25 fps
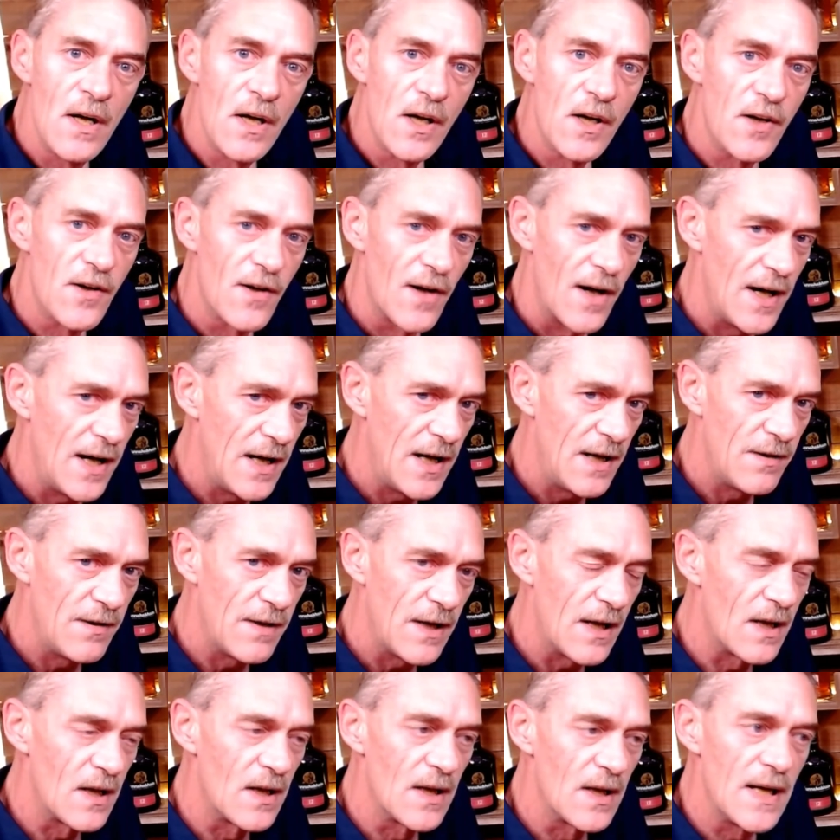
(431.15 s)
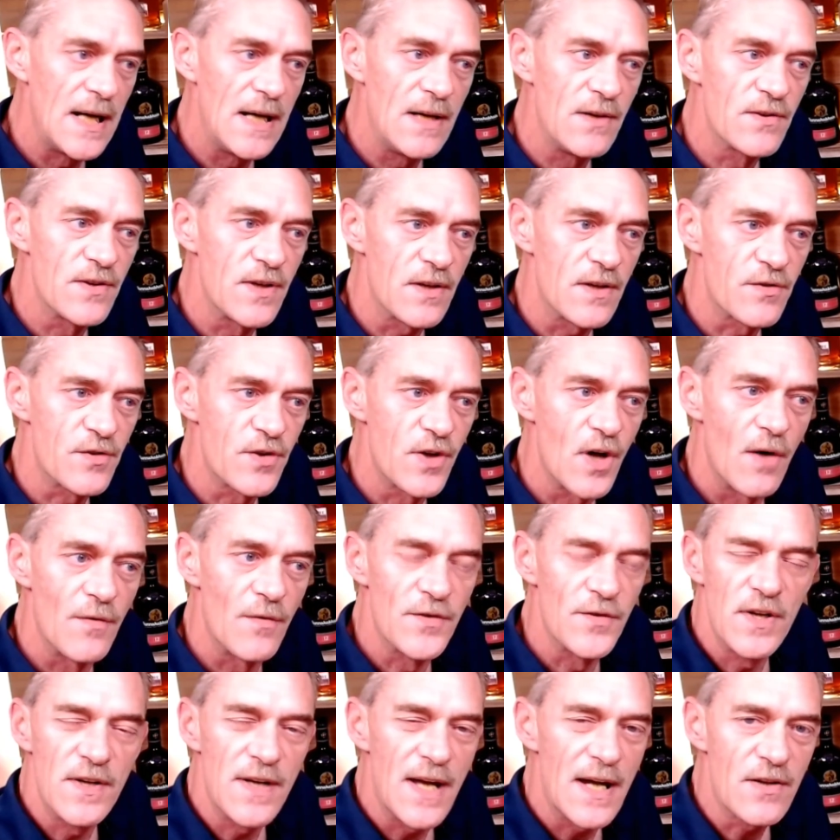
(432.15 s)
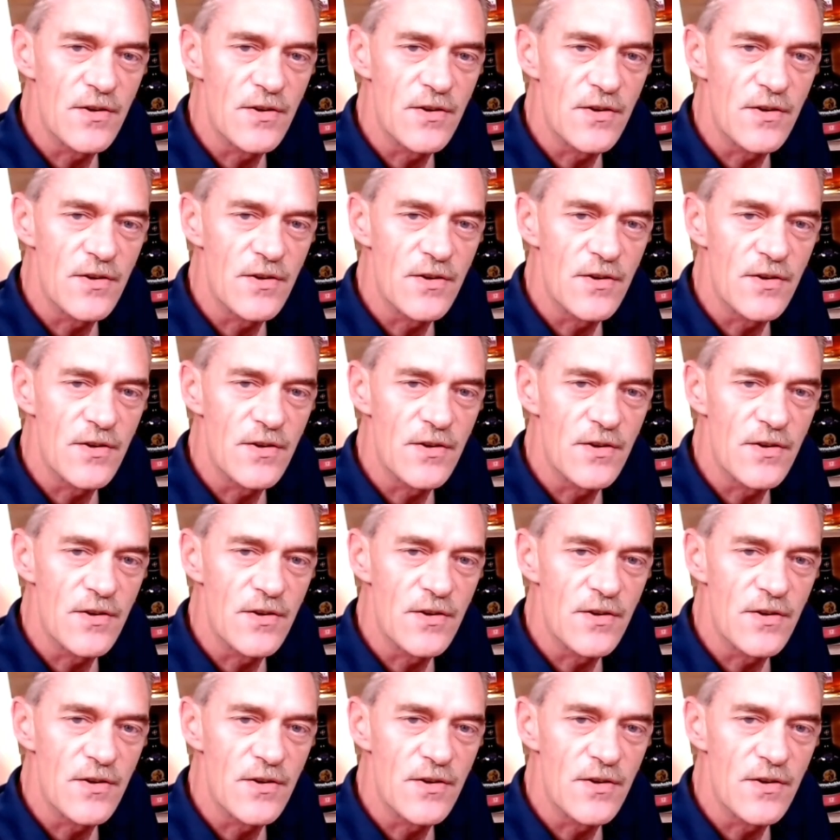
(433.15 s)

grain that lends itself to that